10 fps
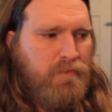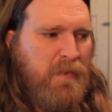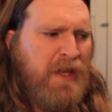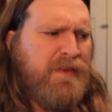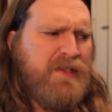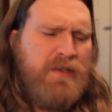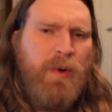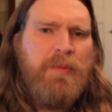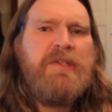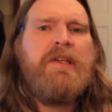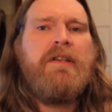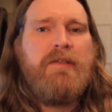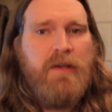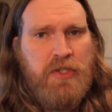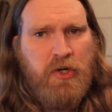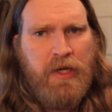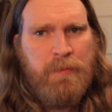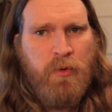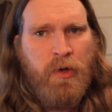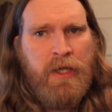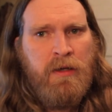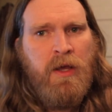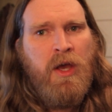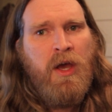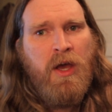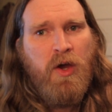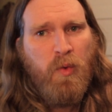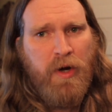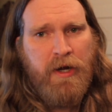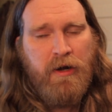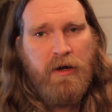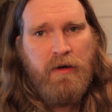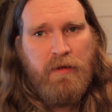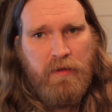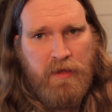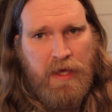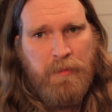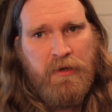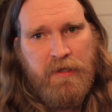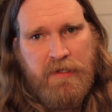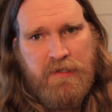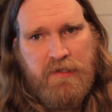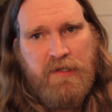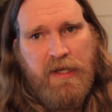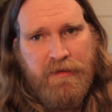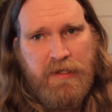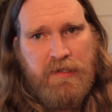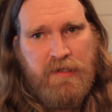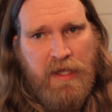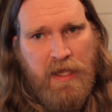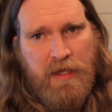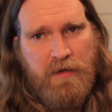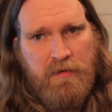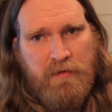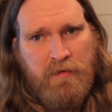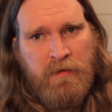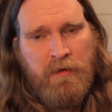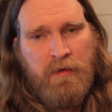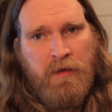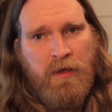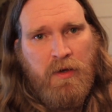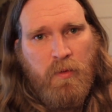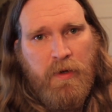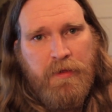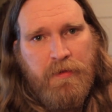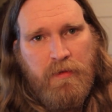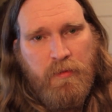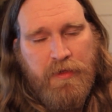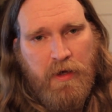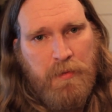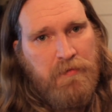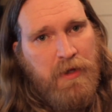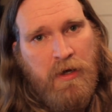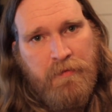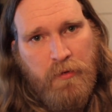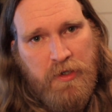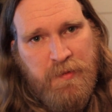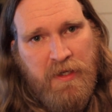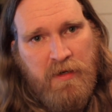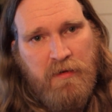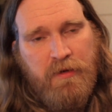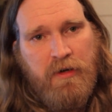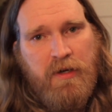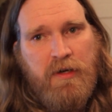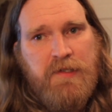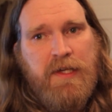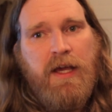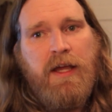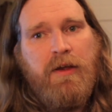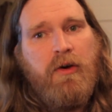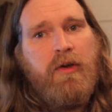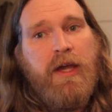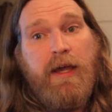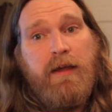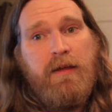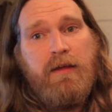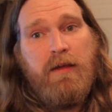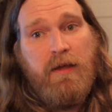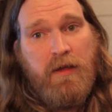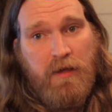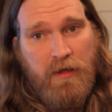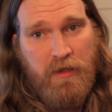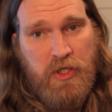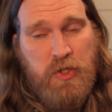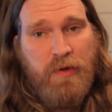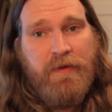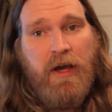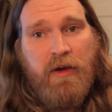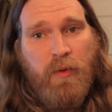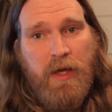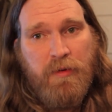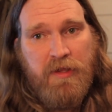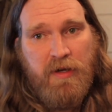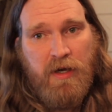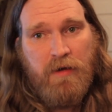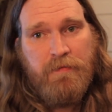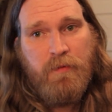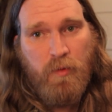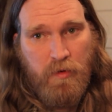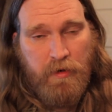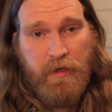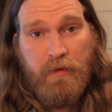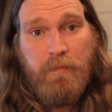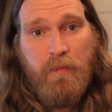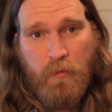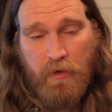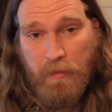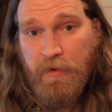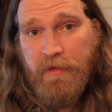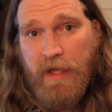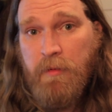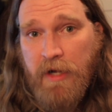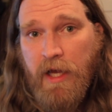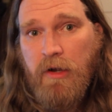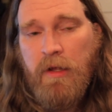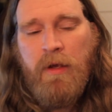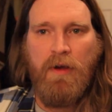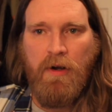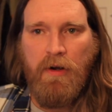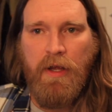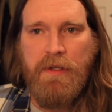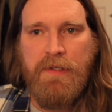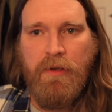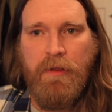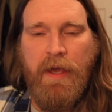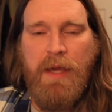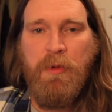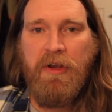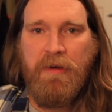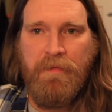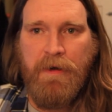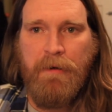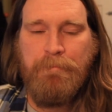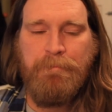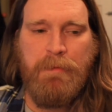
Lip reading: And this represents a turning point where capitalists and the state, with the help of law enforcement, they're going to decide, okay, you have gotten away with enough. We're gonna put the hammer down. All right, so the Haymarket Affair.